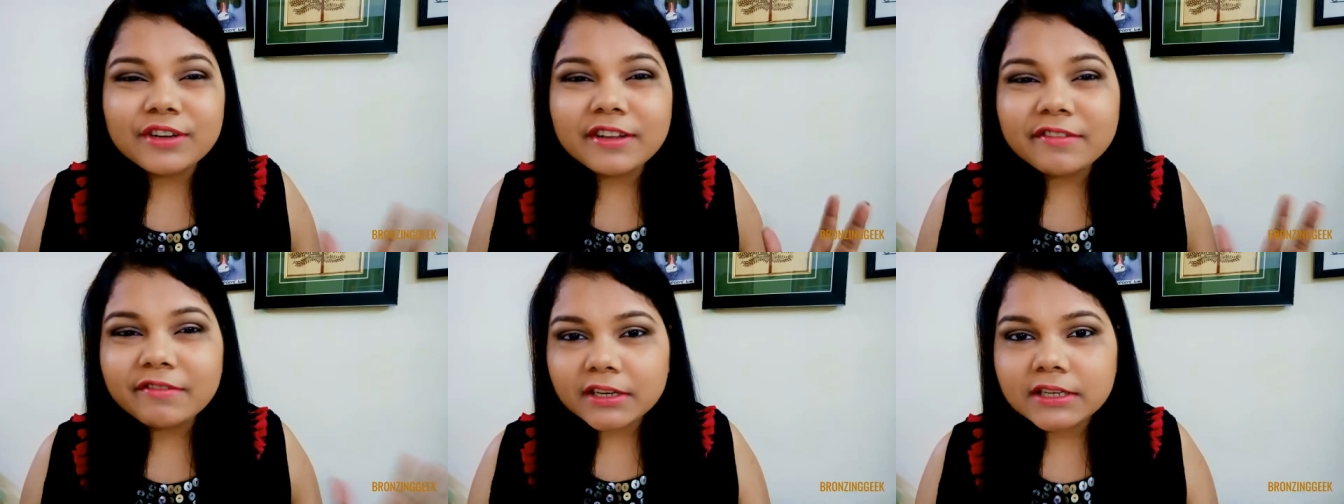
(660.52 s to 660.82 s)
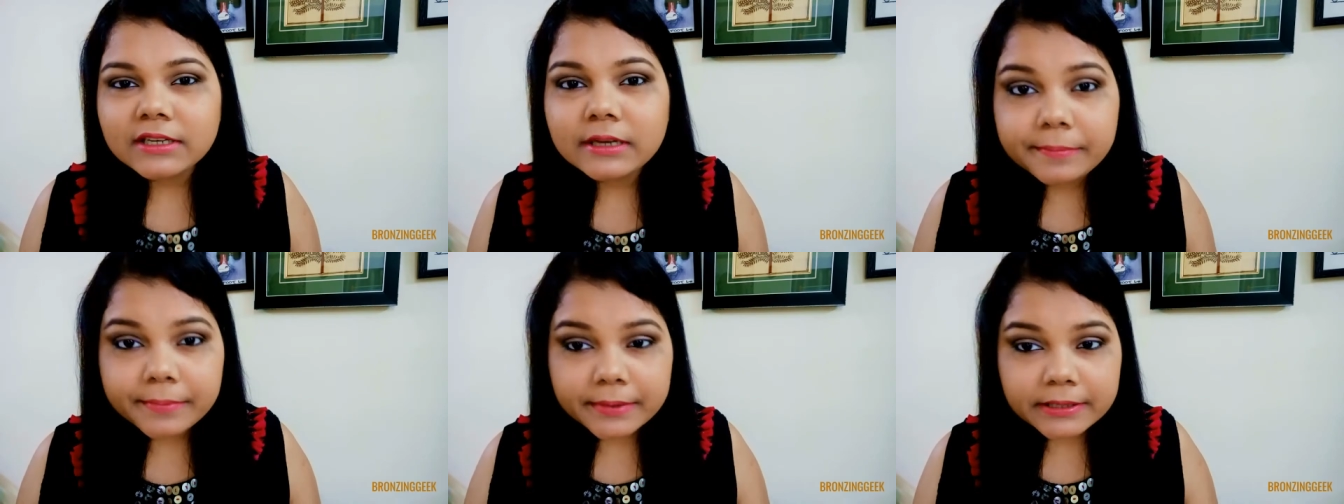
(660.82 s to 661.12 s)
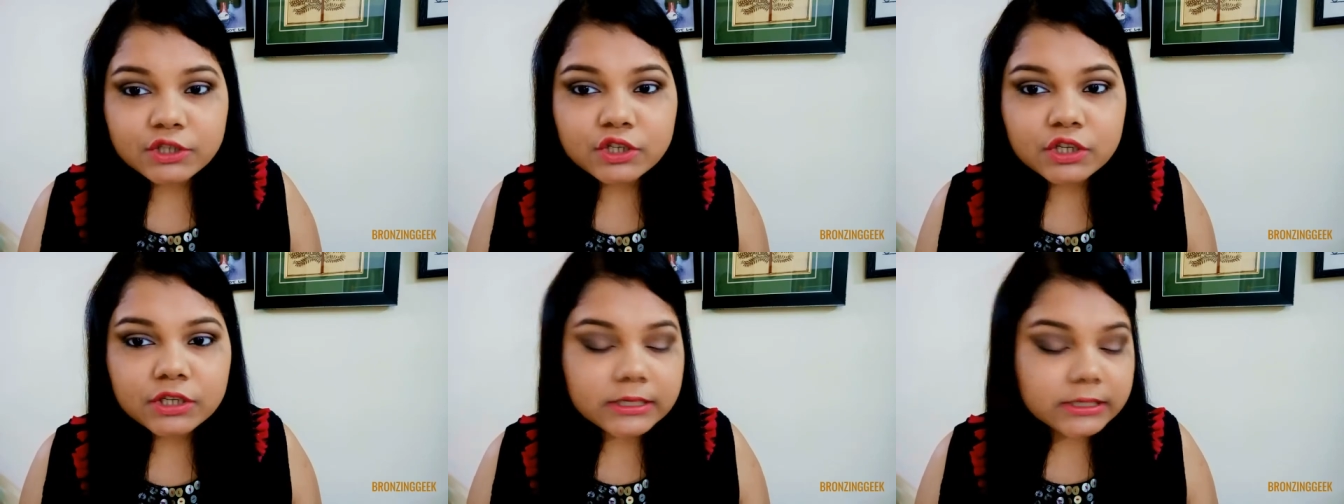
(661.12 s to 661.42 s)
should have actually
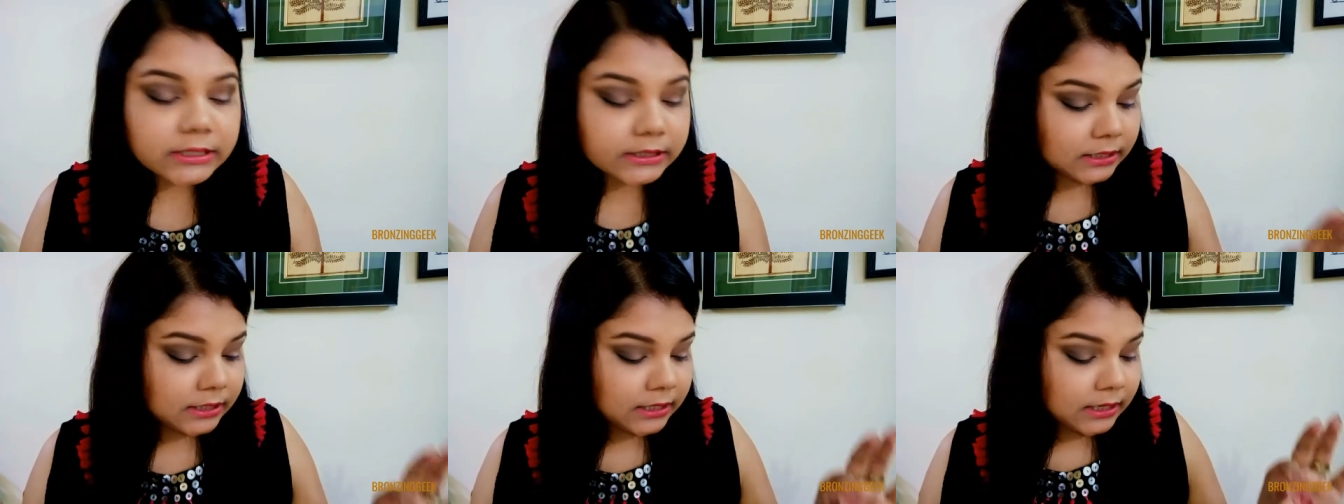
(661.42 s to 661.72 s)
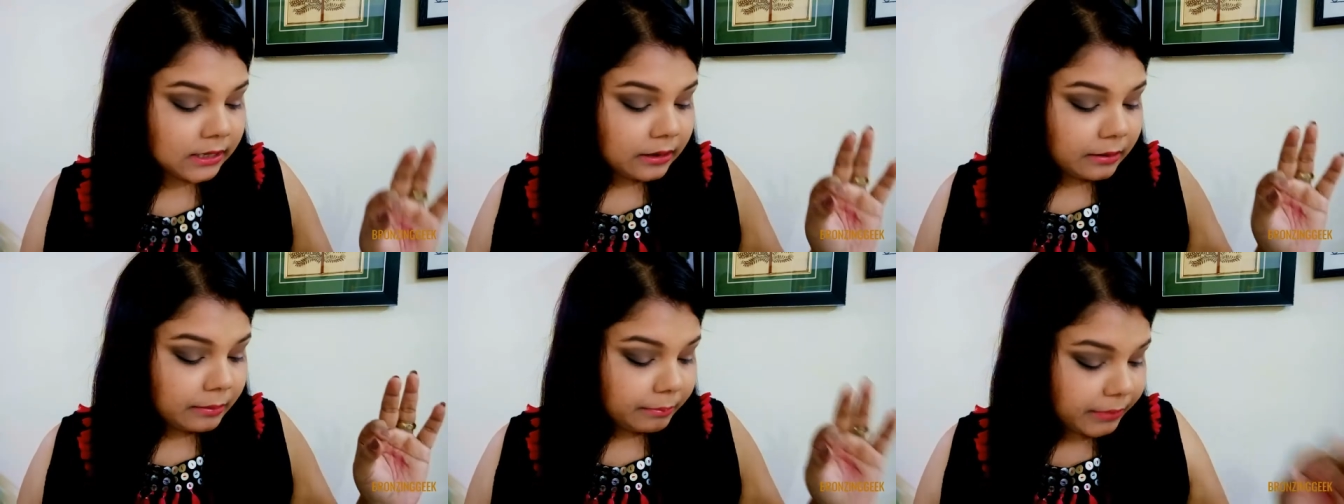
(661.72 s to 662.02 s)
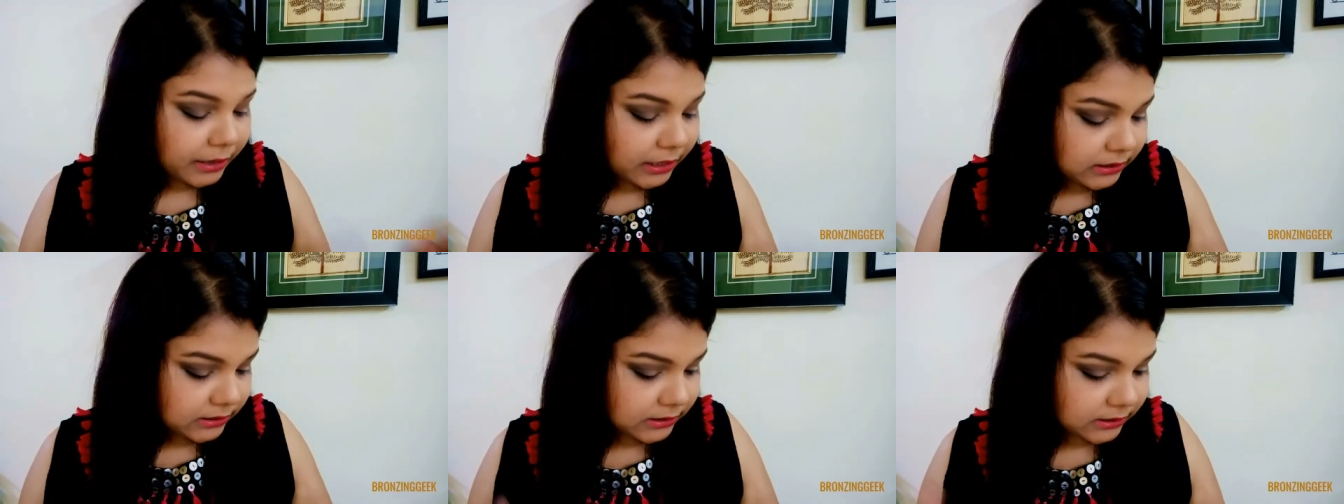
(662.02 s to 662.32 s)
mentioned it,
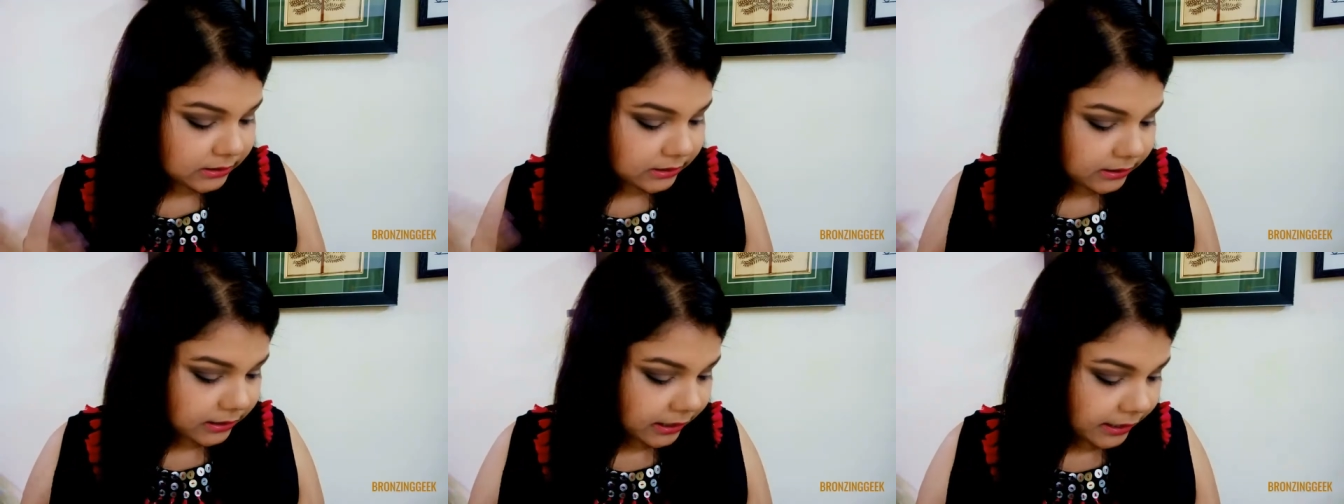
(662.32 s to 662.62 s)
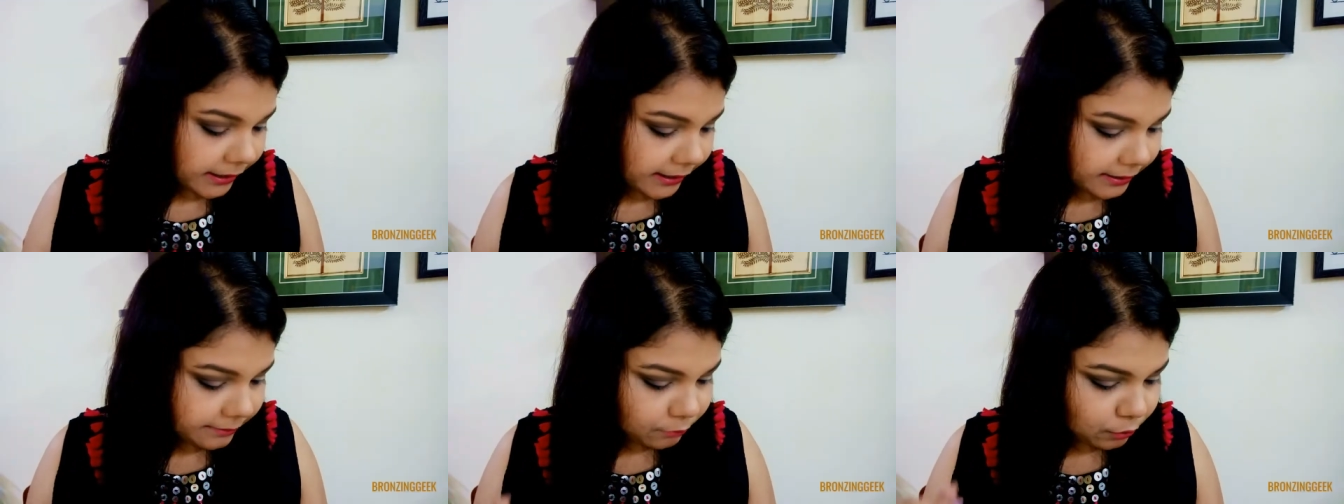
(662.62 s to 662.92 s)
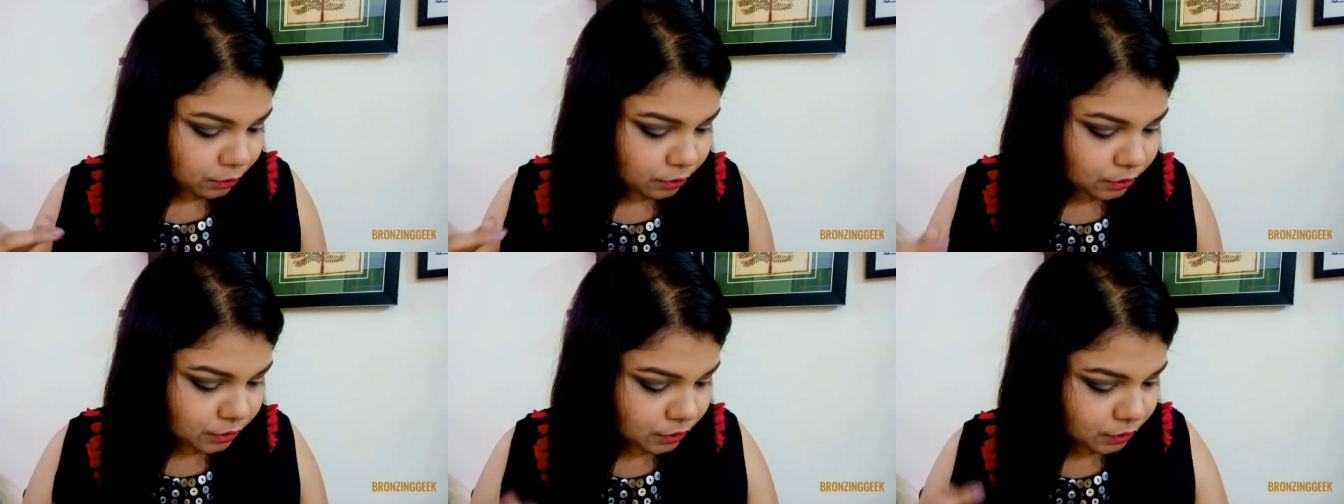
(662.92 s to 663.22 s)
but
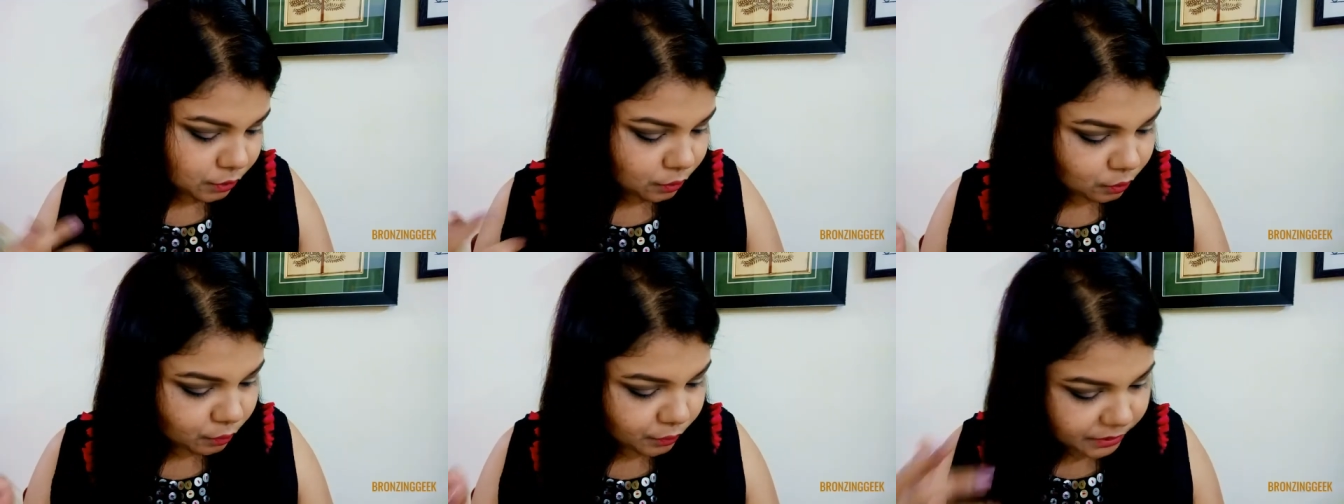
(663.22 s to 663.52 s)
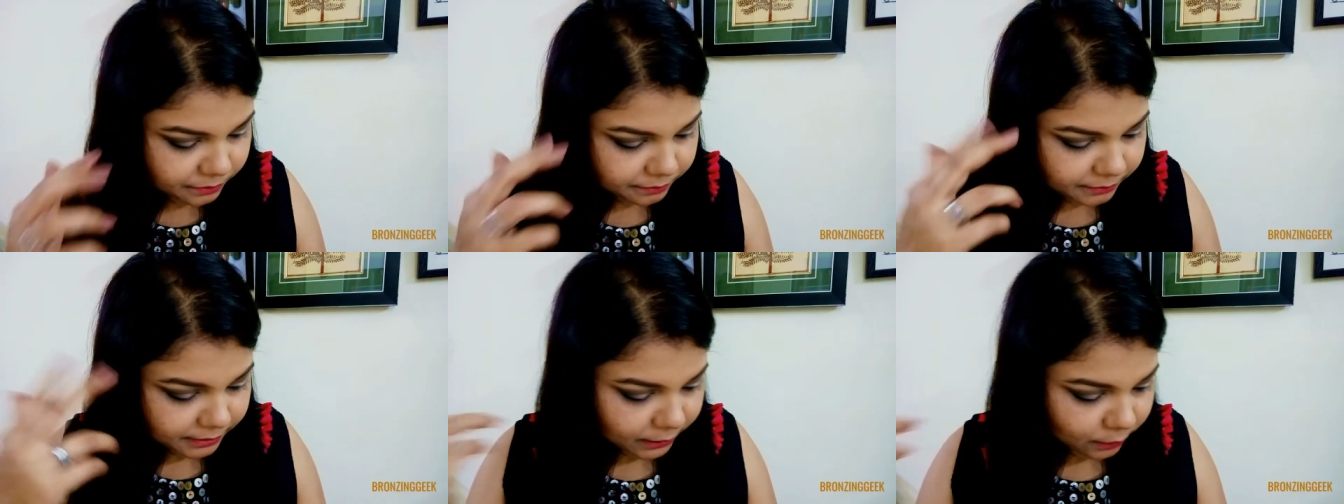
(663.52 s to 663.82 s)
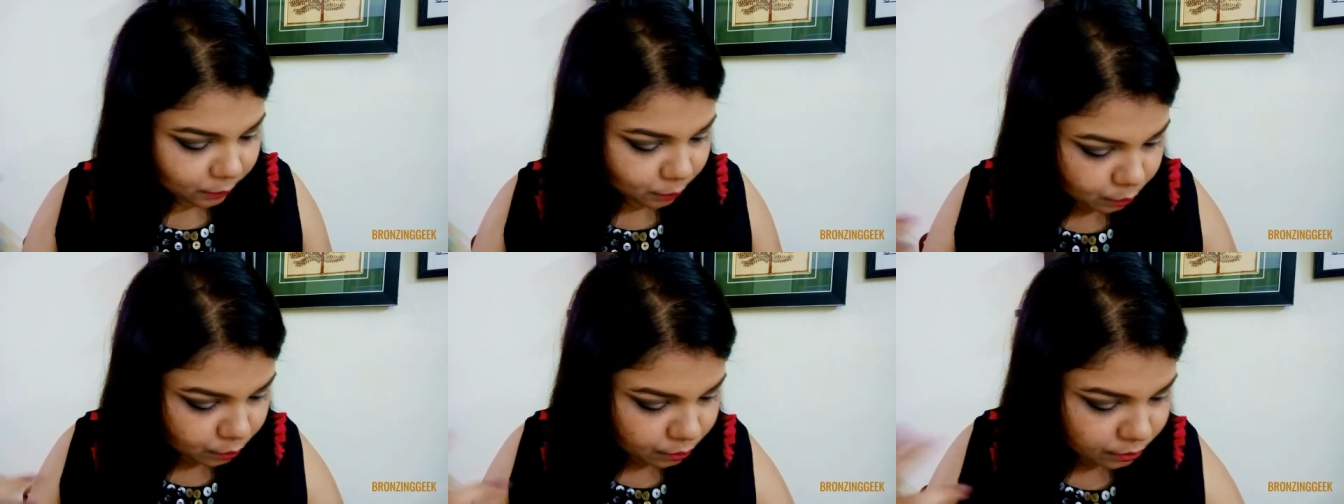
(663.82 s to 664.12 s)
I'm going to go with
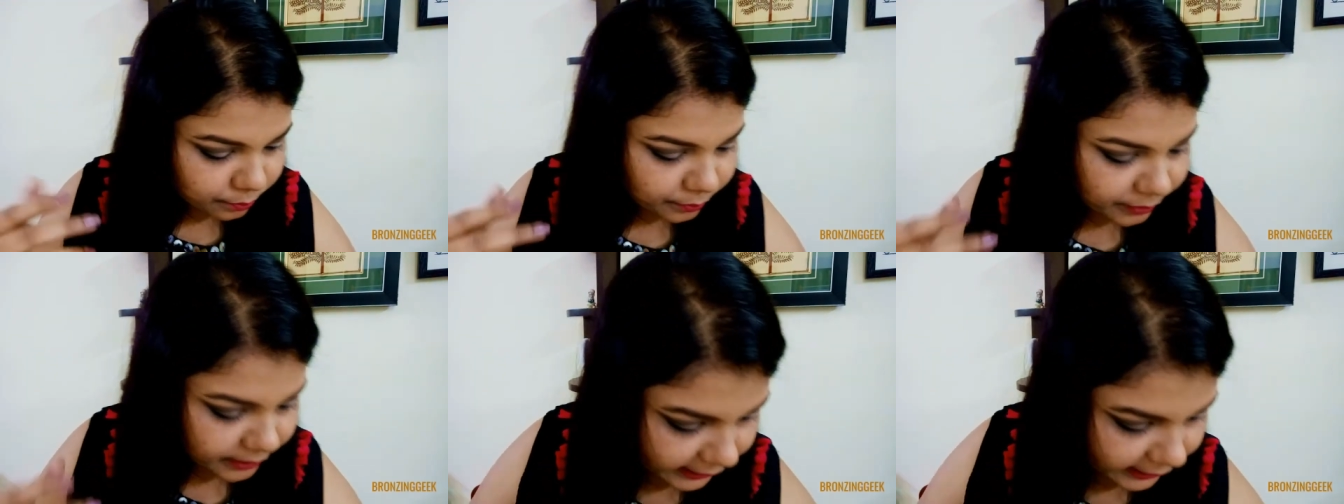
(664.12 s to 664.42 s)
my own